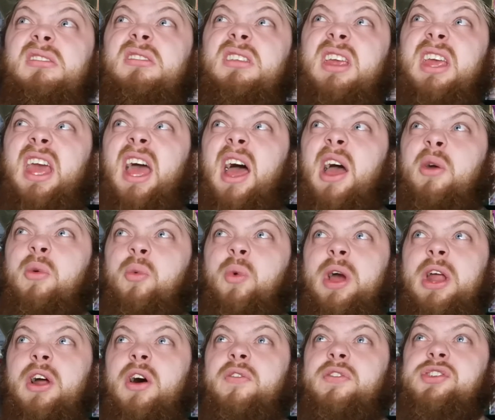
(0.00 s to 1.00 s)
to get a
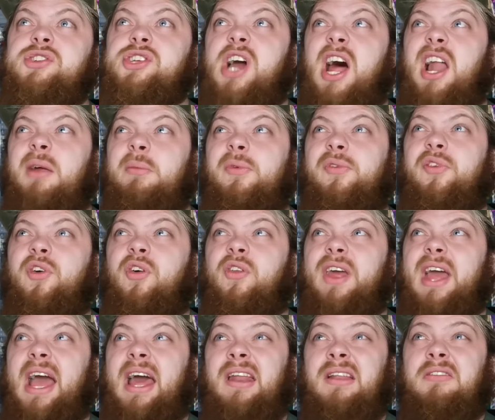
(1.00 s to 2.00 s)
win over Charlotte
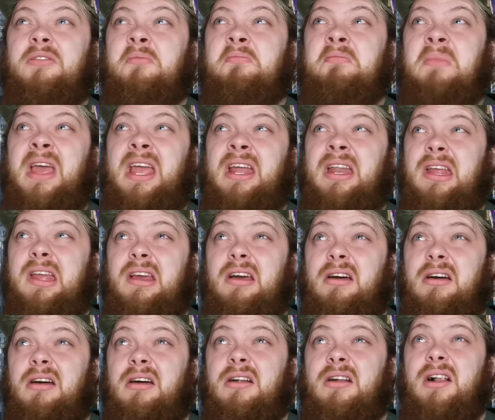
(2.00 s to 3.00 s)
before they head into
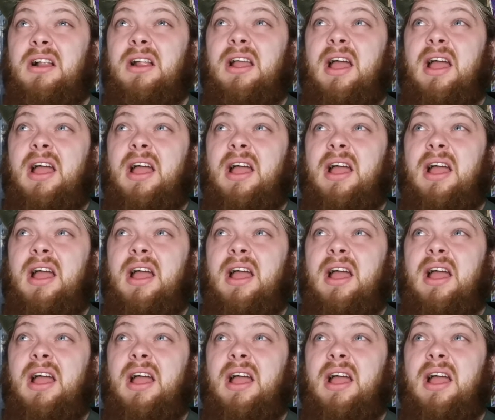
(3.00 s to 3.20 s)
Mania.